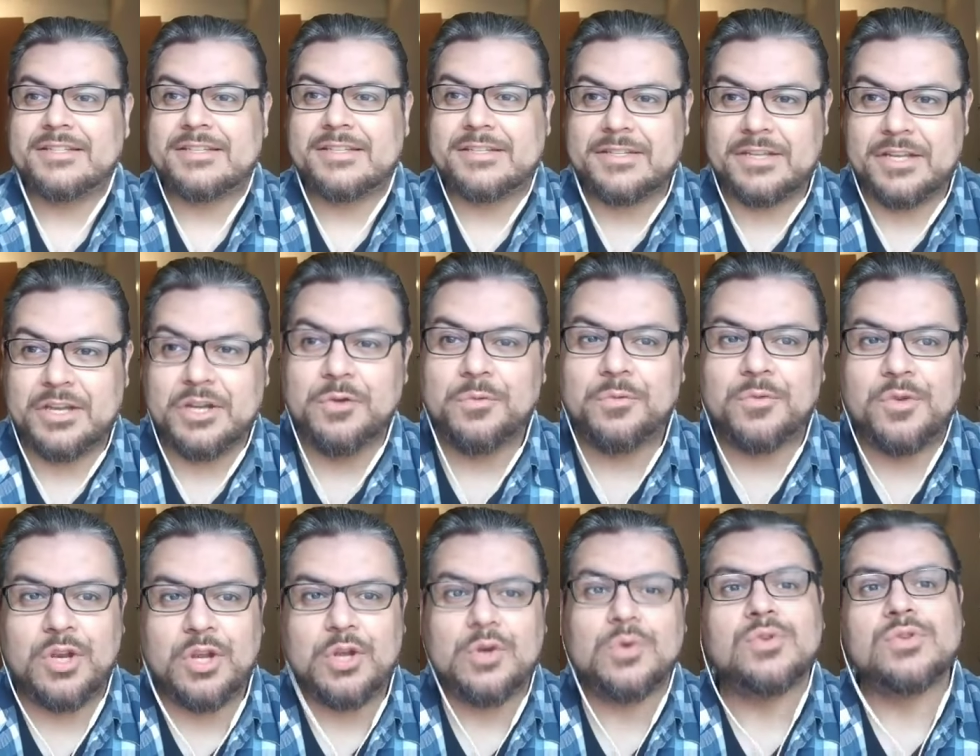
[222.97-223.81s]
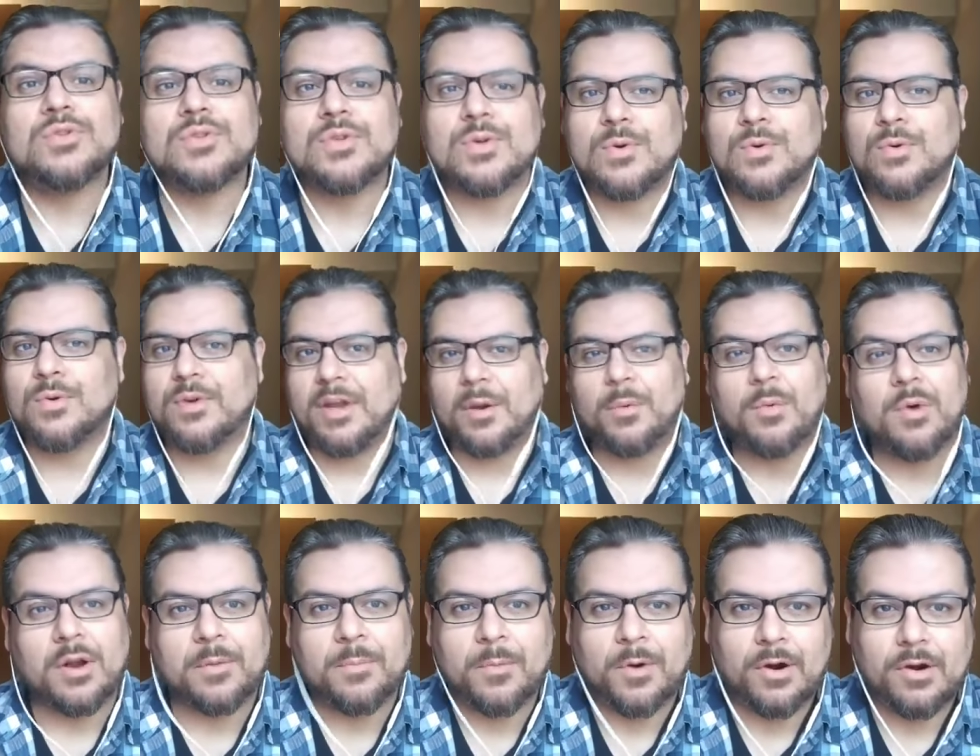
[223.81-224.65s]
new new school
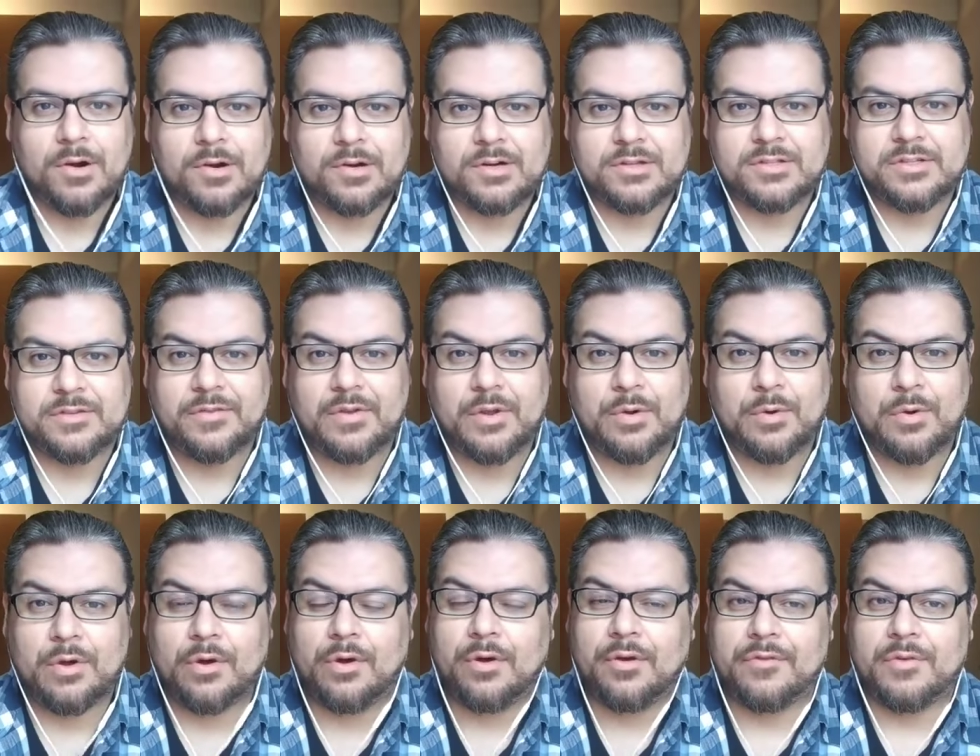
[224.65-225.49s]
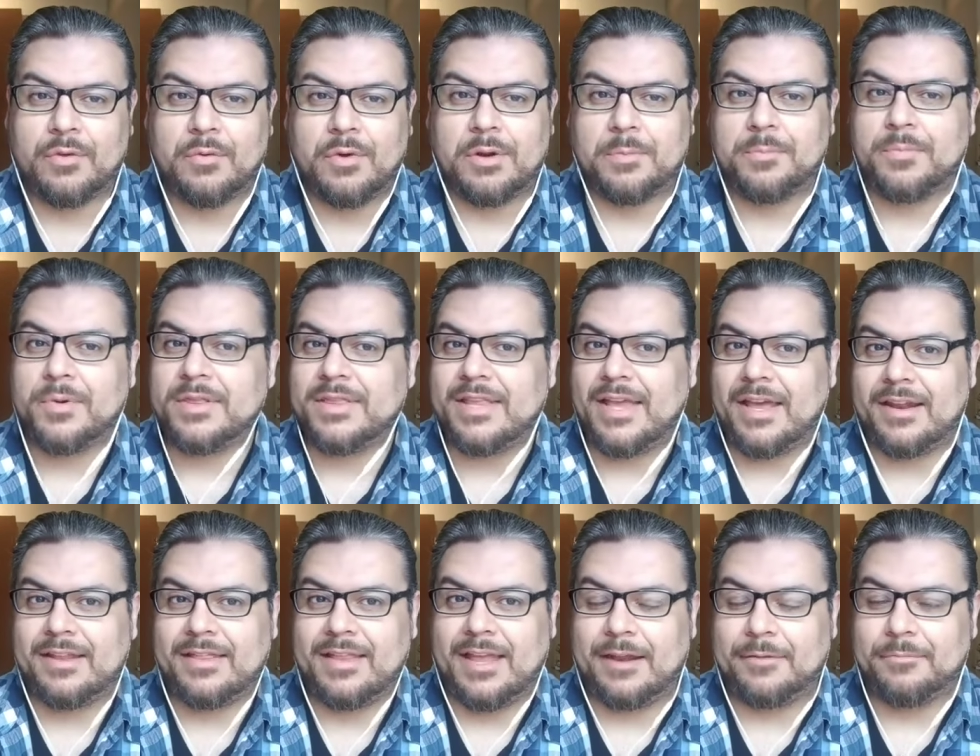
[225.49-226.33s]
network marketers, if you will, if you want to put
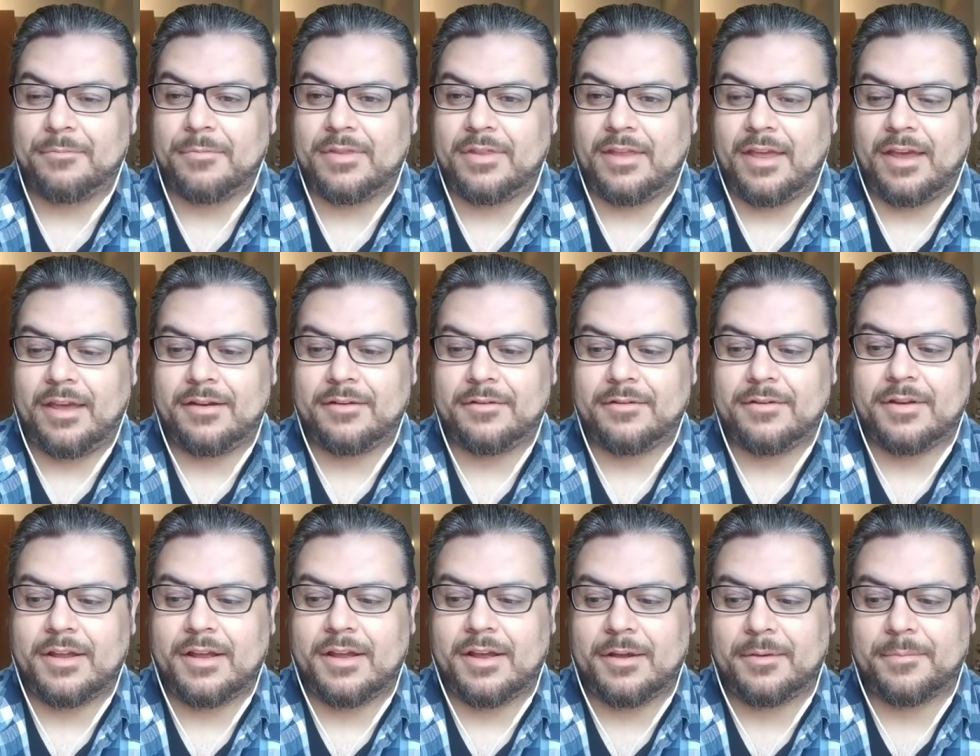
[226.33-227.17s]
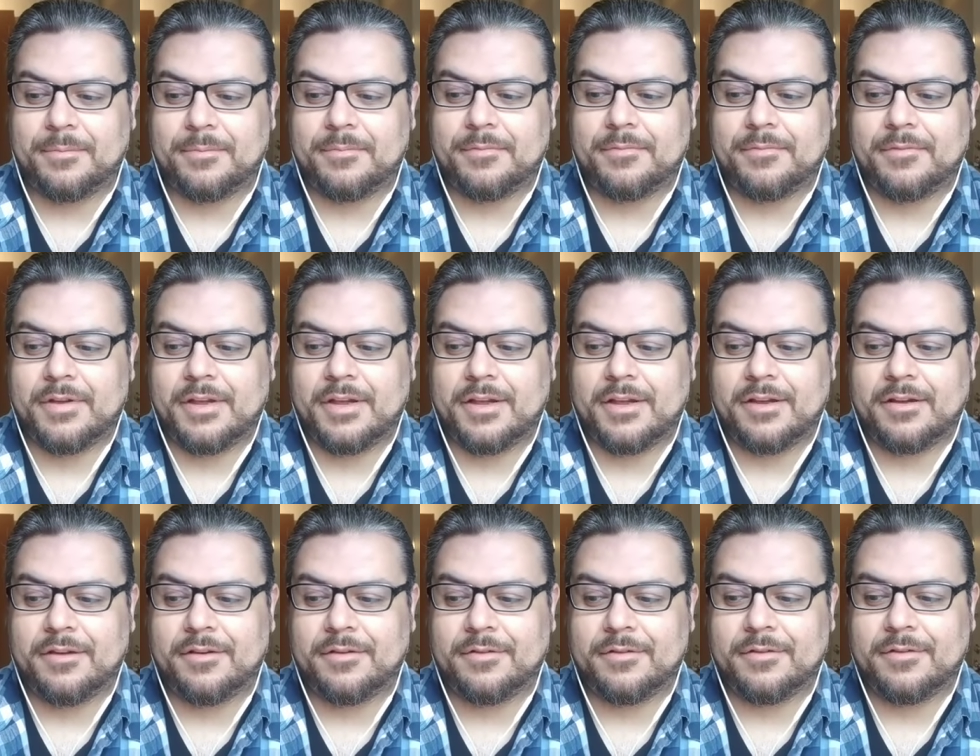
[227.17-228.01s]
that in that that. Uh,
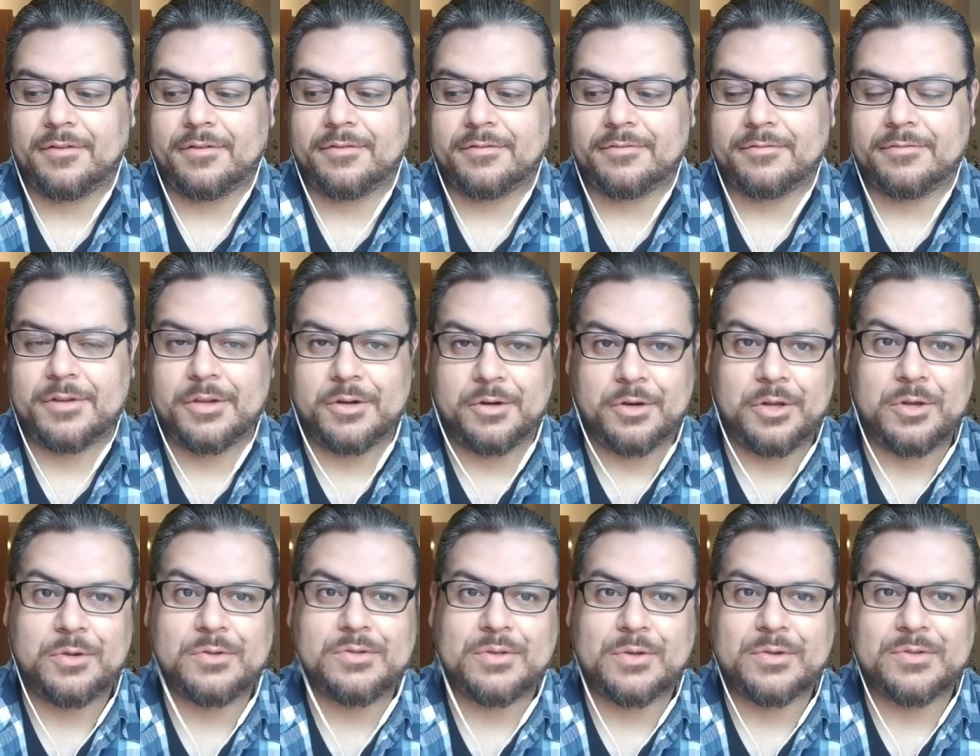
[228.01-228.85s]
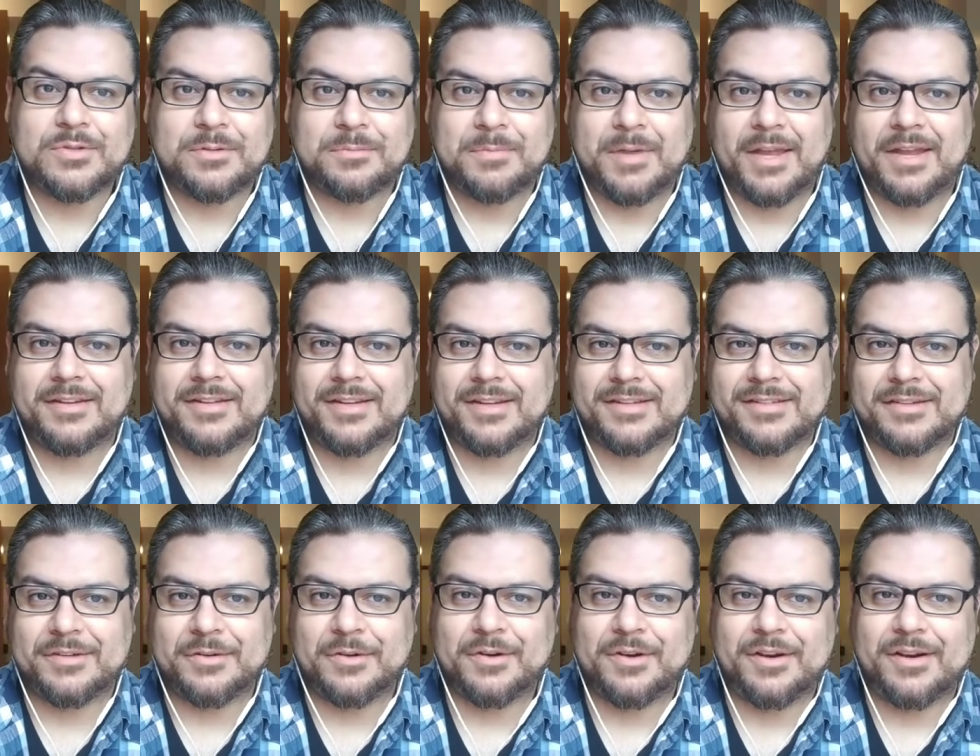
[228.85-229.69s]
uh, you know, use those semantics
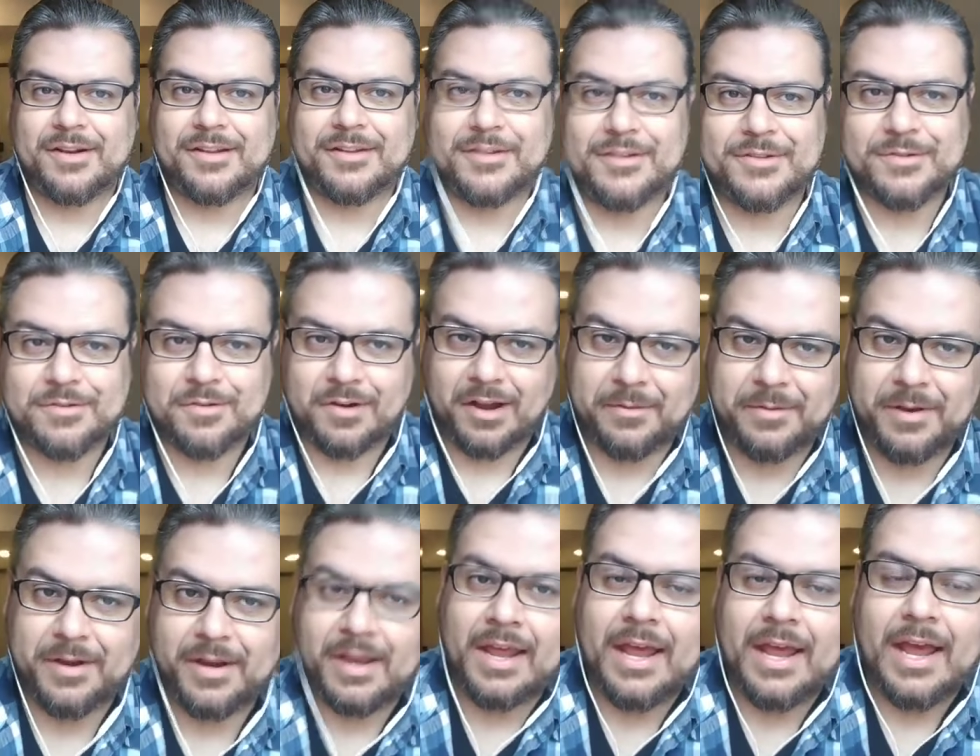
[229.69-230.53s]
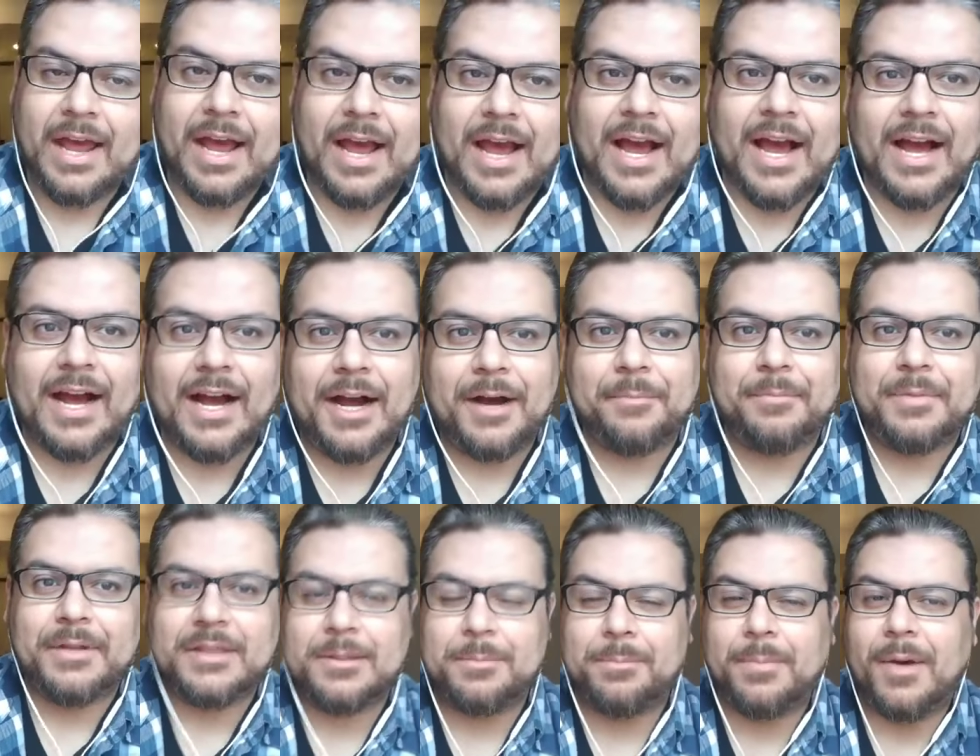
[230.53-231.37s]
in order to describe it. Uh,
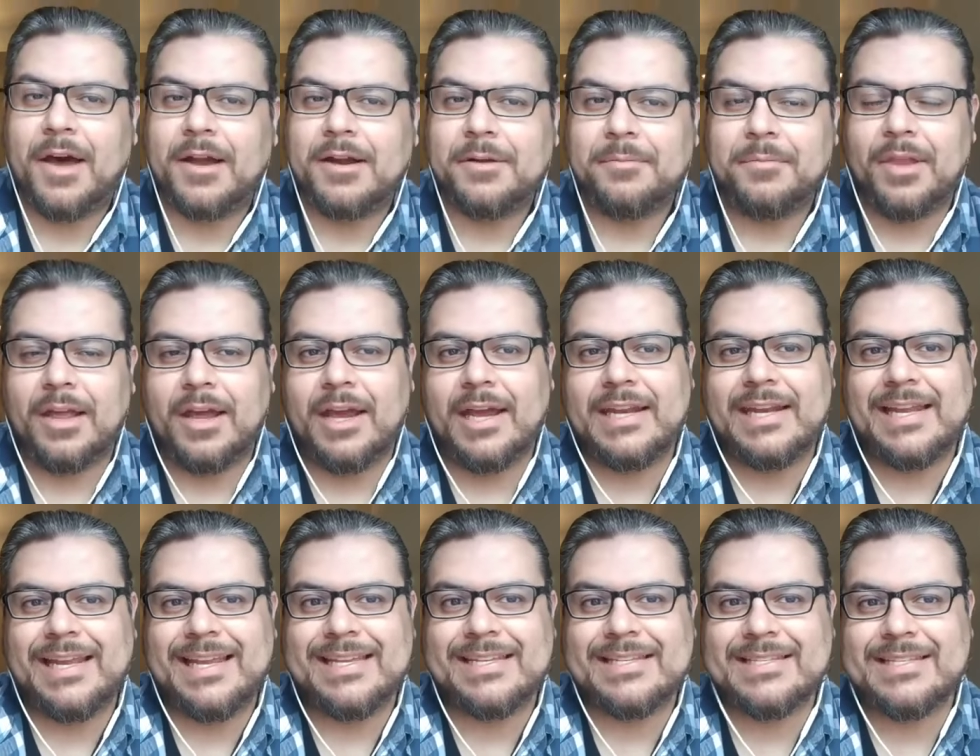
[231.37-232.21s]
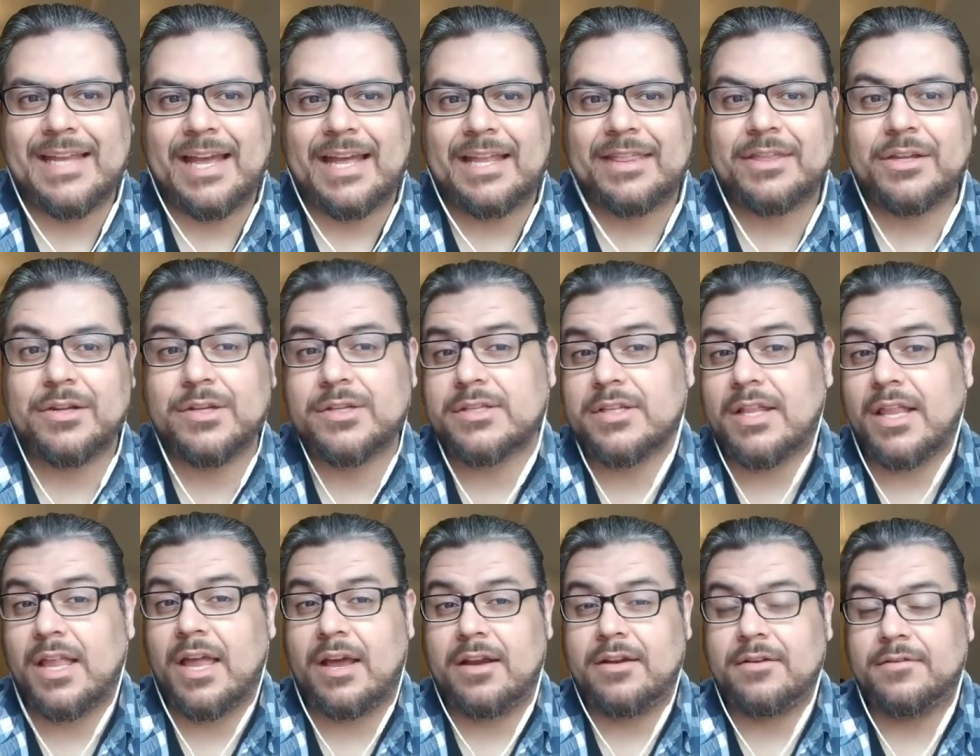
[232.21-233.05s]
but the bottom line is that there's
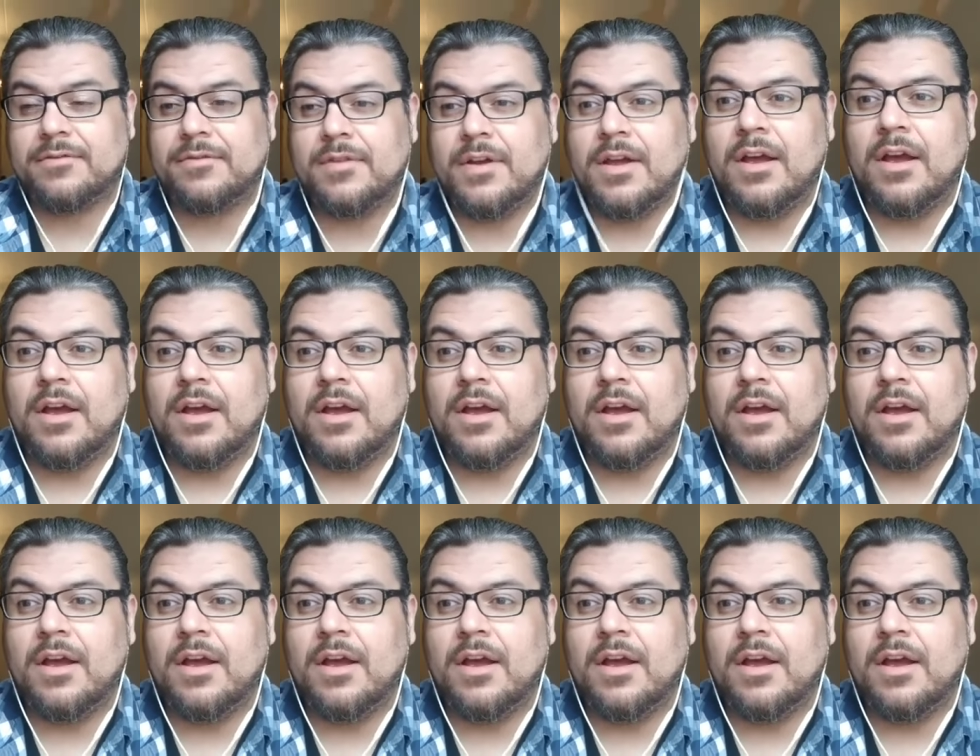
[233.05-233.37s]
a lot of